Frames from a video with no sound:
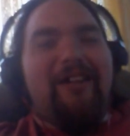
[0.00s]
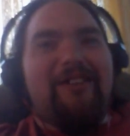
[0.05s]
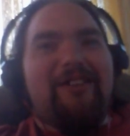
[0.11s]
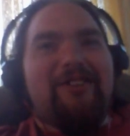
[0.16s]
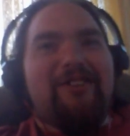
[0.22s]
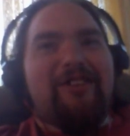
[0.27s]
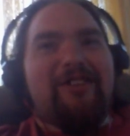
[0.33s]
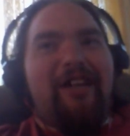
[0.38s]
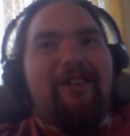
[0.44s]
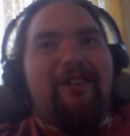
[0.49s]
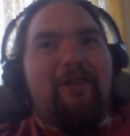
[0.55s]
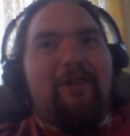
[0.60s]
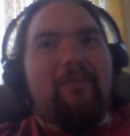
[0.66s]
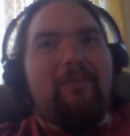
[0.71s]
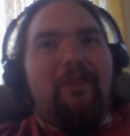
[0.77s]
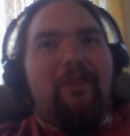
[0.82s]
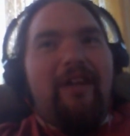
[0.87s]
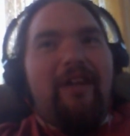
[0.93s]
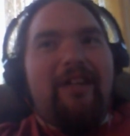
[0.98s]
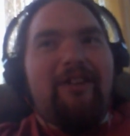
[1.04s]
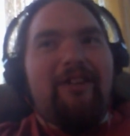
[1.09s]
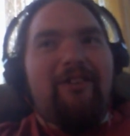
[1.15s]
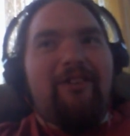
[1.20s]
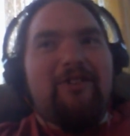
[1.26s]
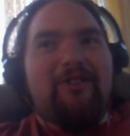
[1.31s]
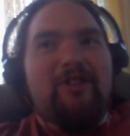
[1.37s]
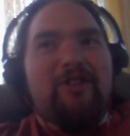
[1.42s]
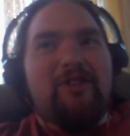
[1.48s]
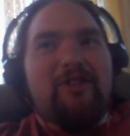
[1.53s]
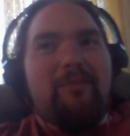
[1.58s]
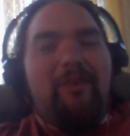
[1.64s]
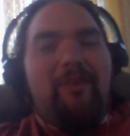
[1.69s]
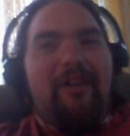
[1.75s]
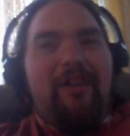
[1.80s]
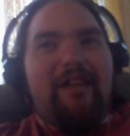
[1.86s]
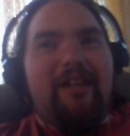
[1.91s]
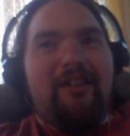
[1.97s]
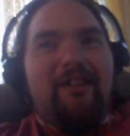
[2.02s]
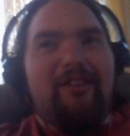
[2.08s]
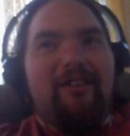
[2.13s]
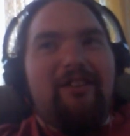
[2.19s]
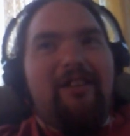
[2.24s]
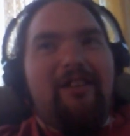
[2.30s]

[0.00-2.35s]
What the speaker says: entitled millennial, just a millennial.